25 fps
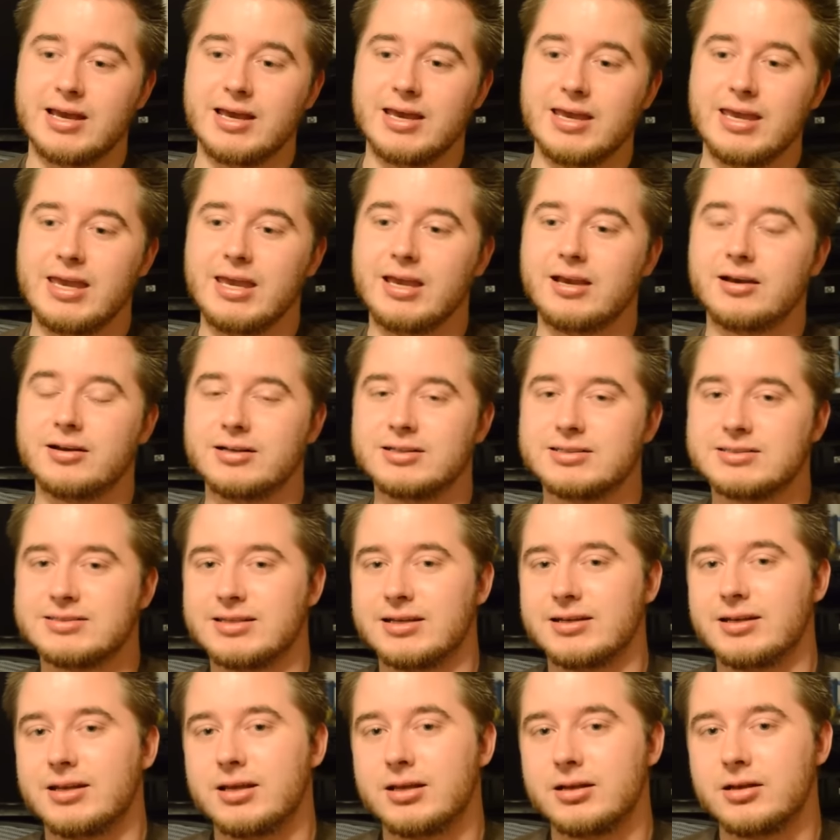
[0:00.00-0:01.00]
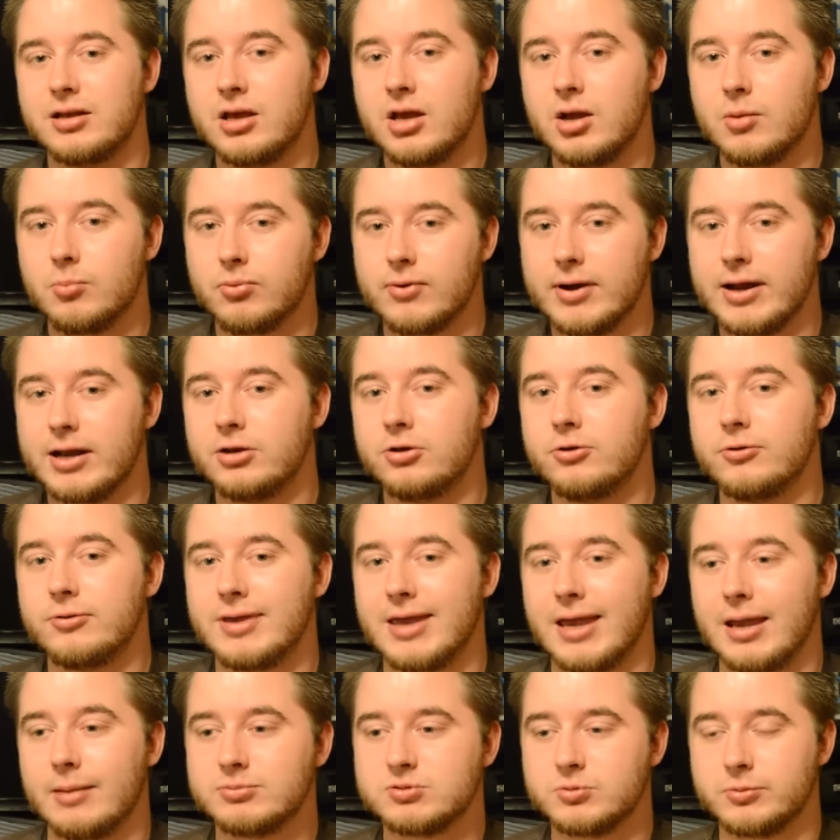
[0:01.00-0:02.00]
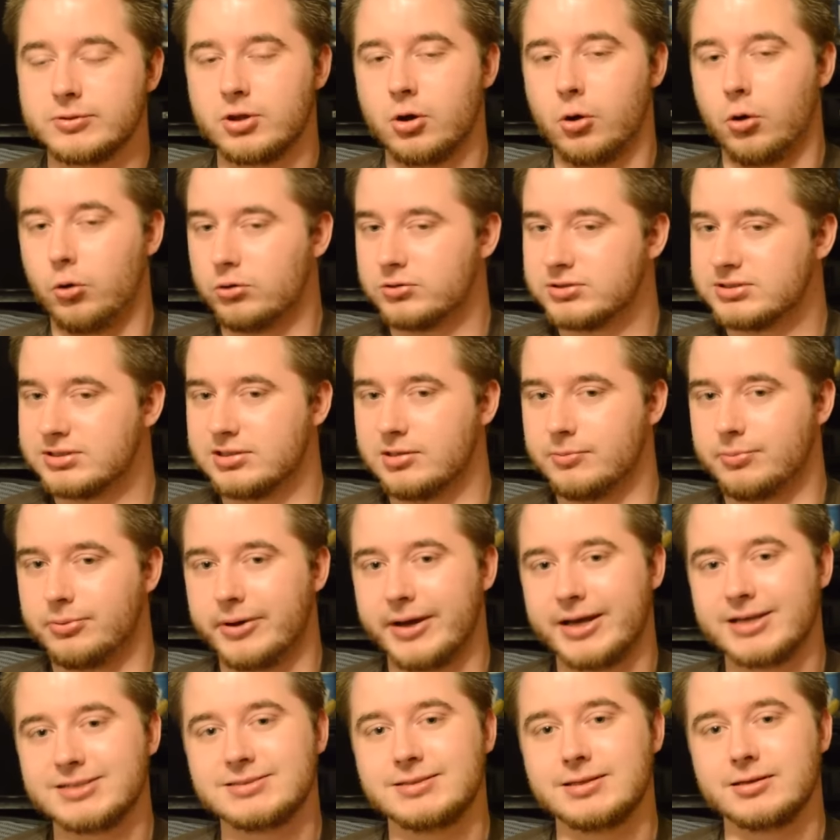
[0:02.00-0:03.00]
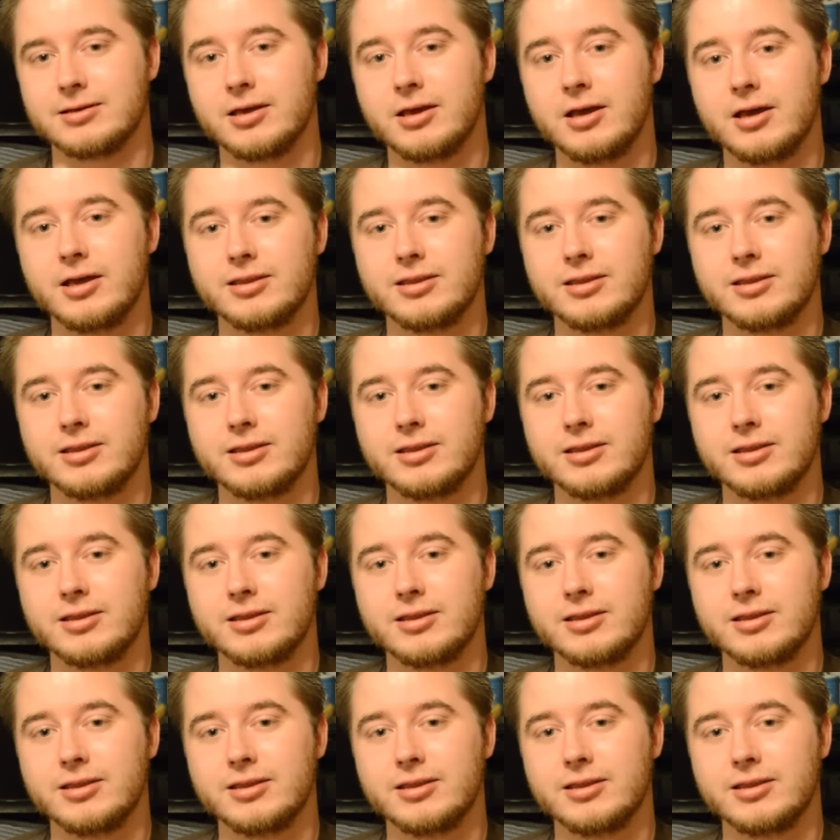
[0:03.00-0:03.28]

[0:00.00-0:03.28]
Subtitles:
He could have sent in brand new games with holes in the plastic.